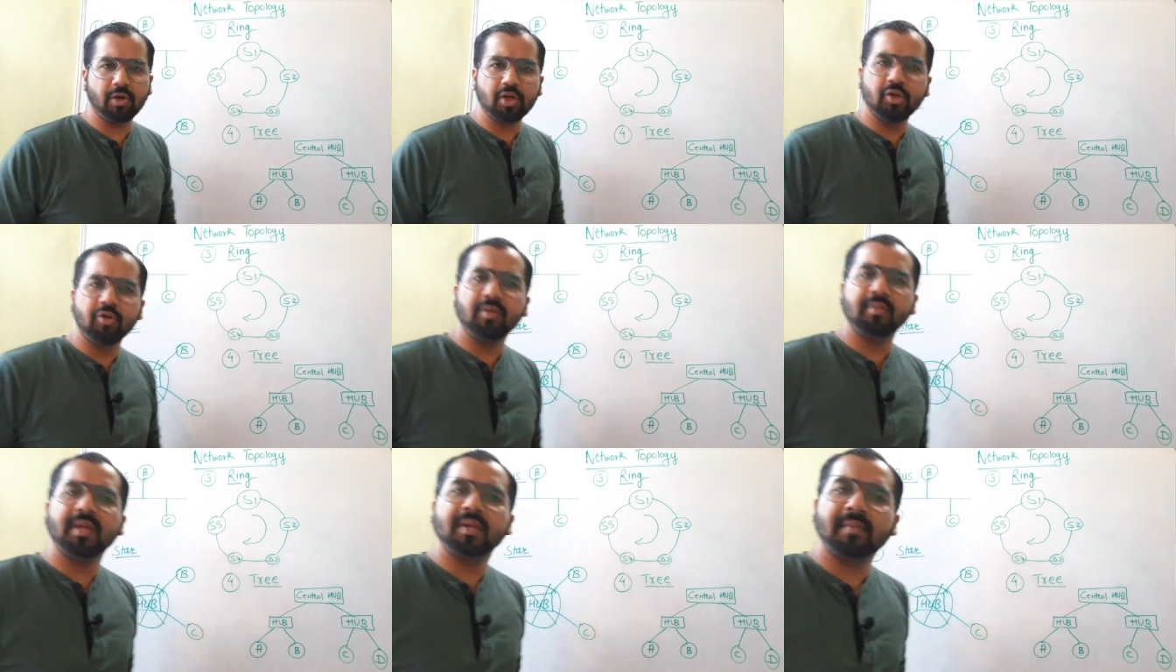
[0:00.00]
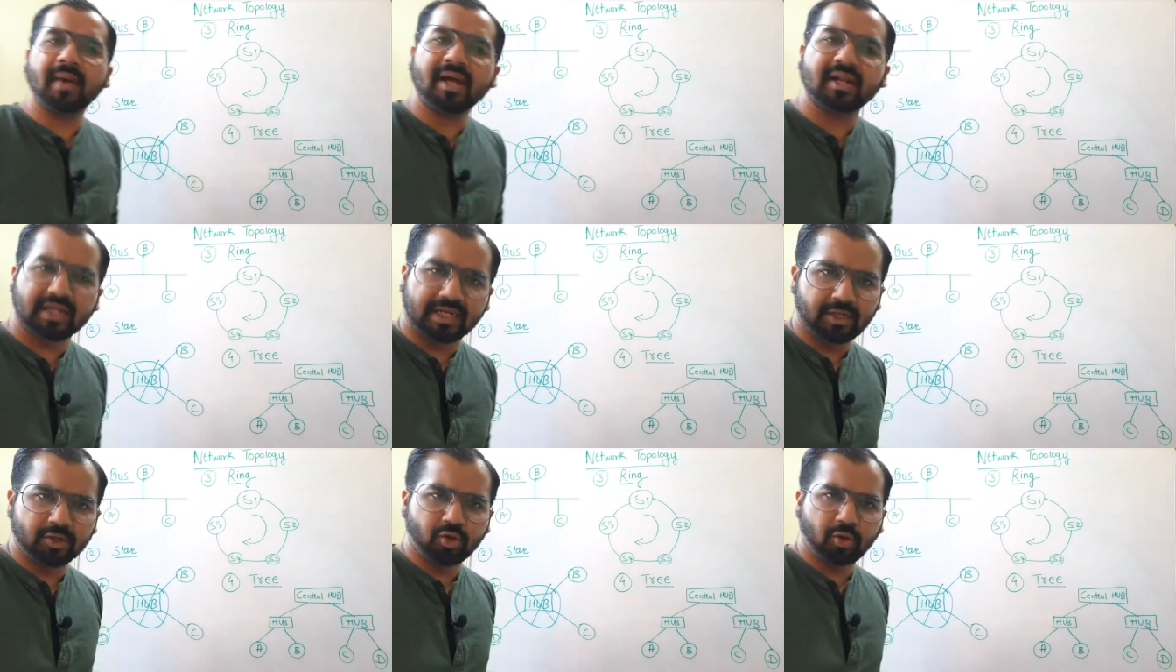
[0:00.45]
What do we mean
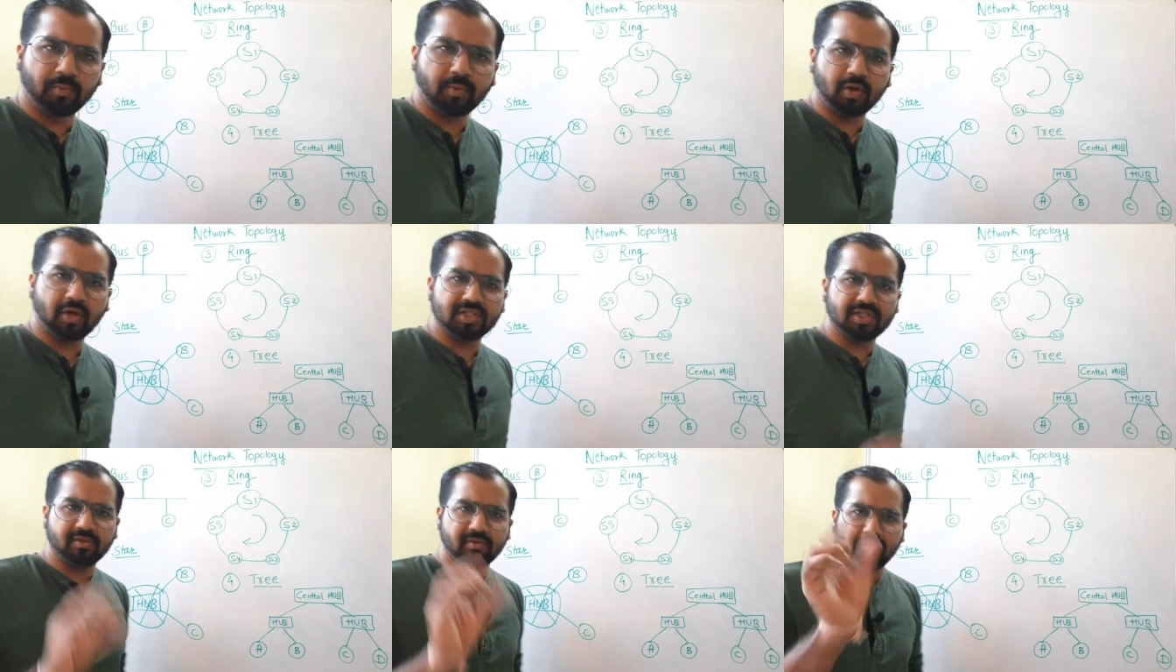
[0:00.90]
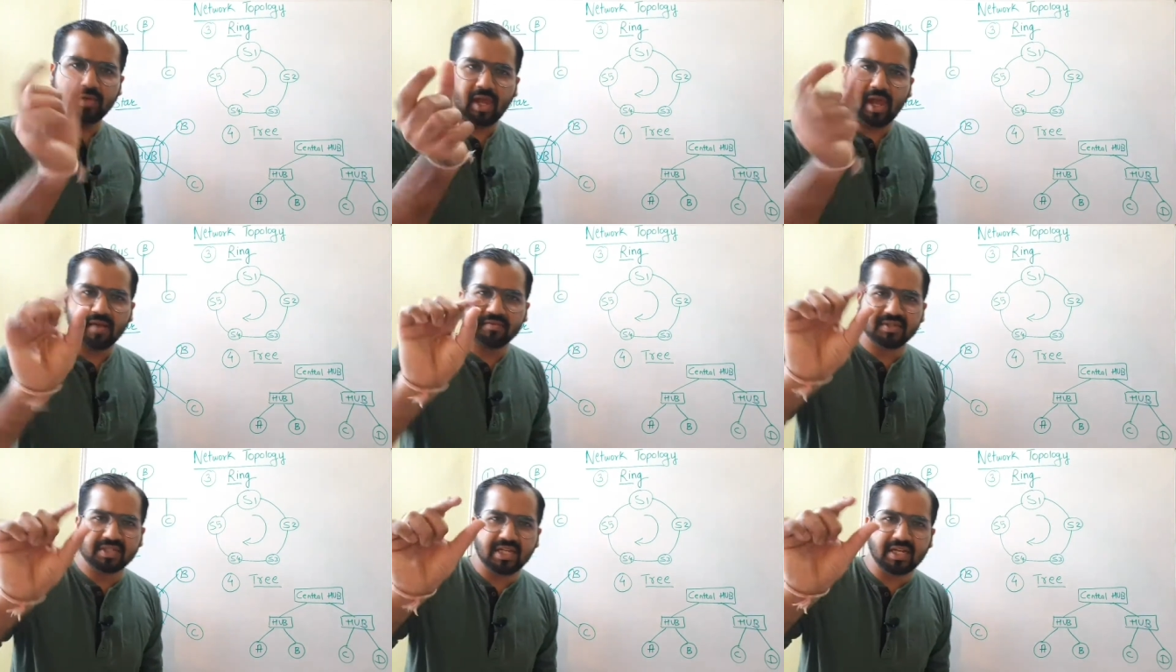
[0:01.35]
by ring topology? We
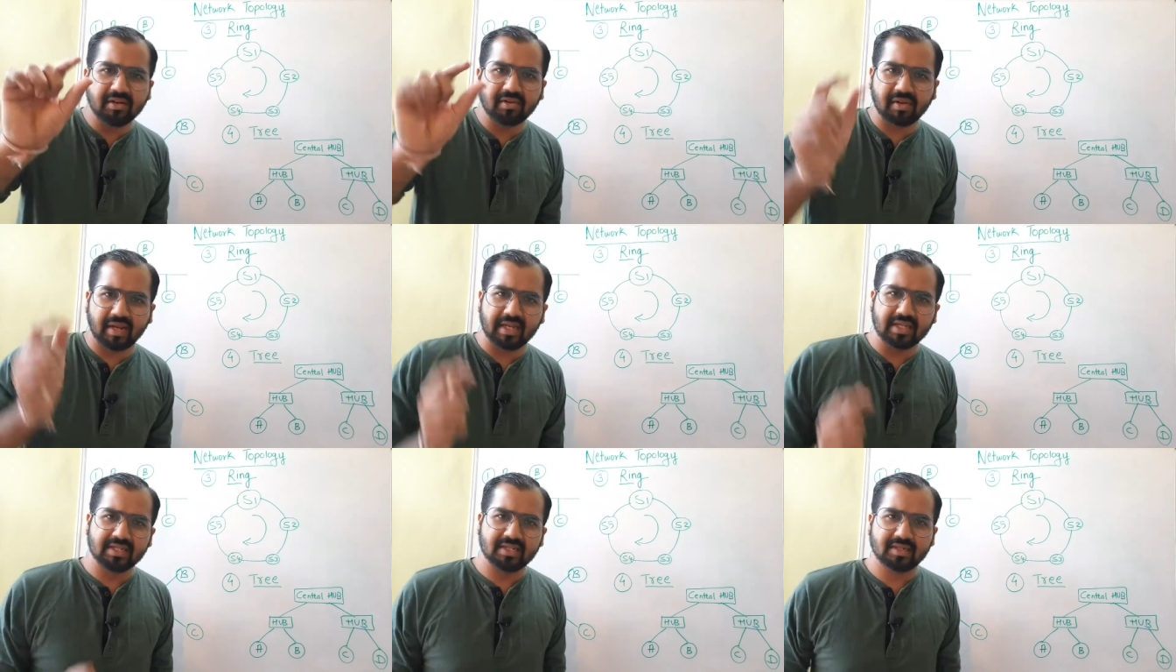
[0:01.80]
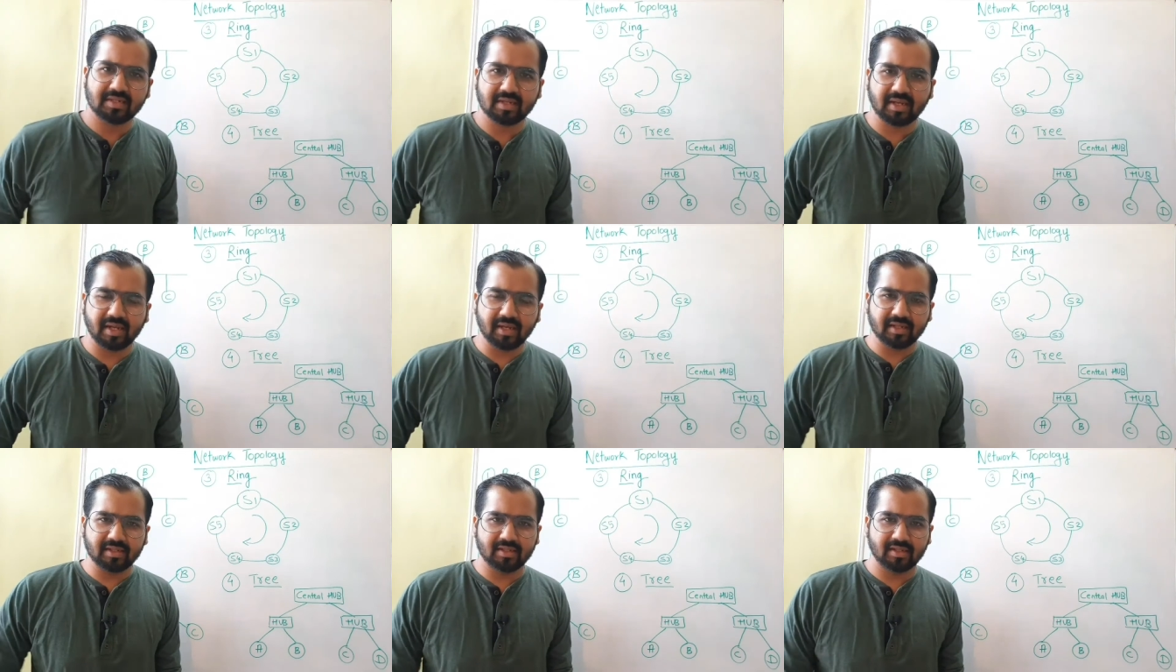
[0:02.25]
have seen rings,
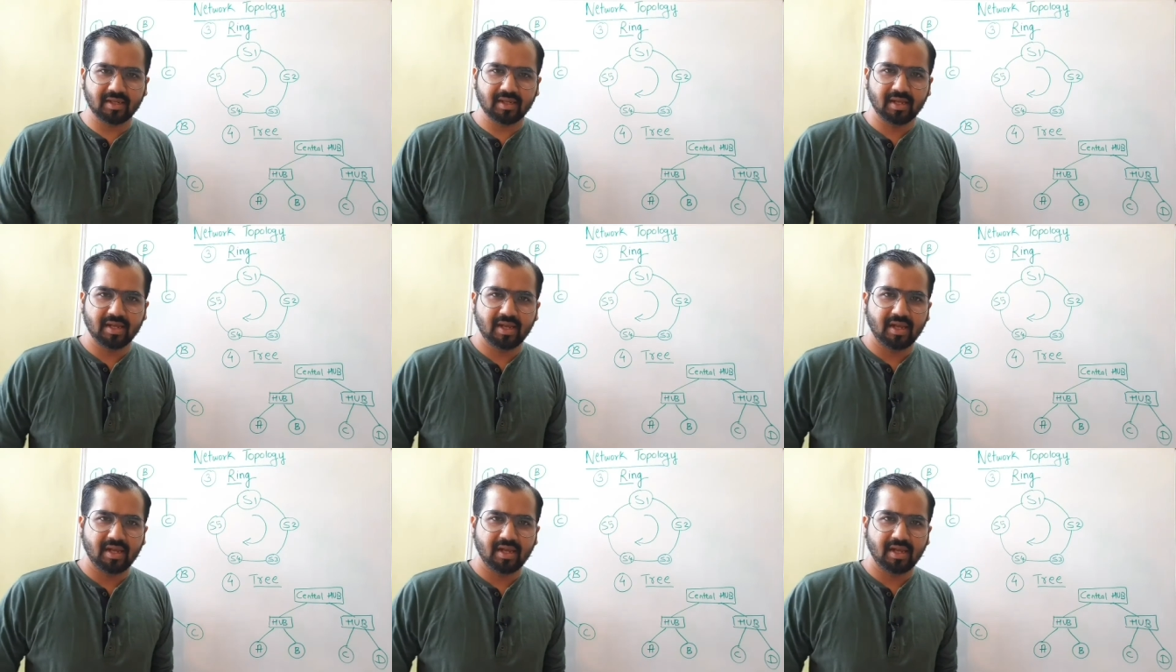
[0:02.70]
correct?